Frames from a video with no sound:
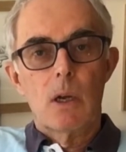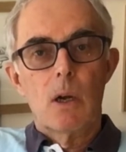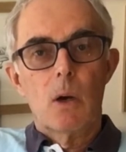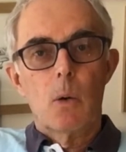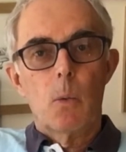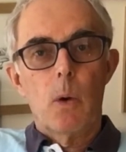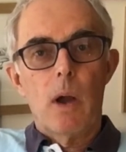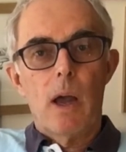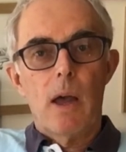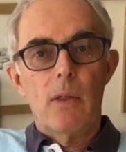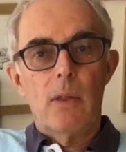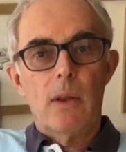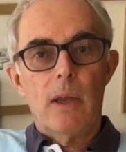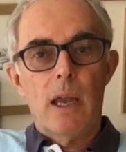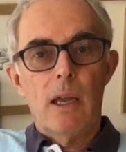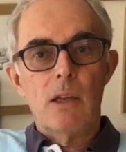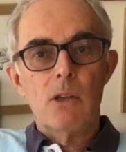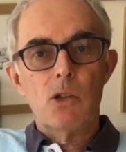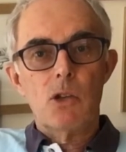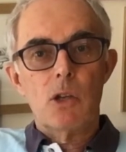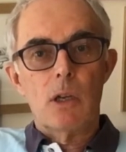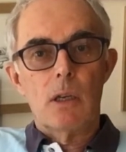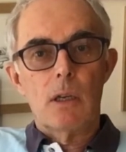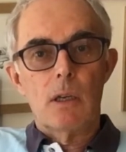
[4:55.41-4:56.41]
where the
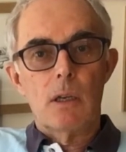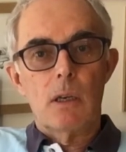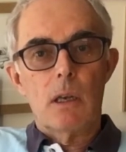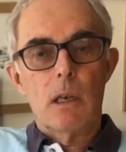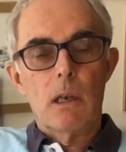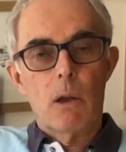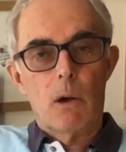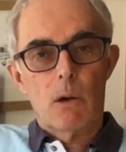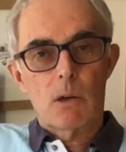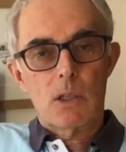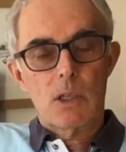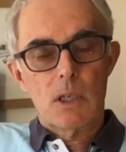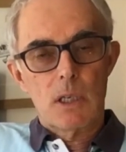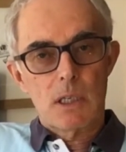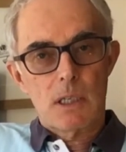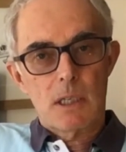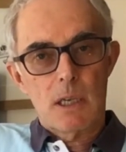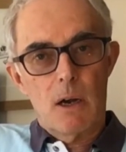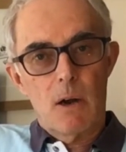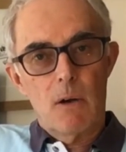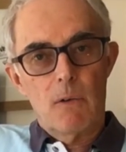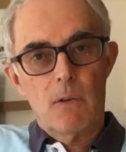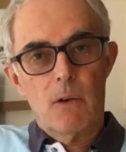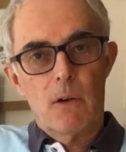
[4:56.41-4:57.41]
engine locks
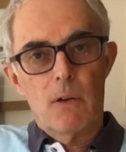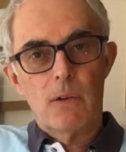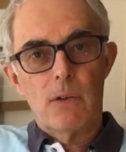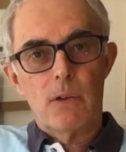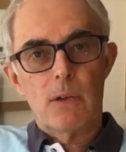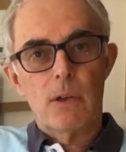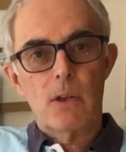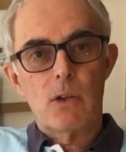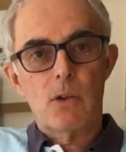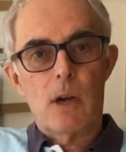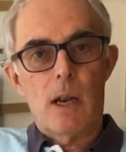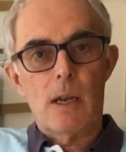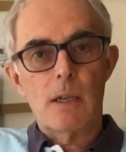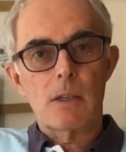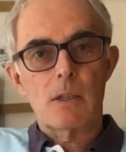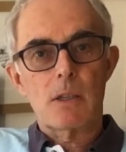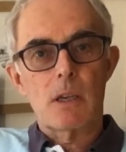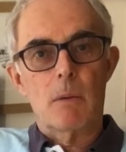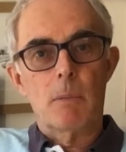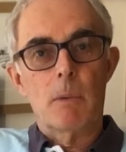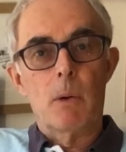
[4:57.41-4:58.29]
itself onto the transom,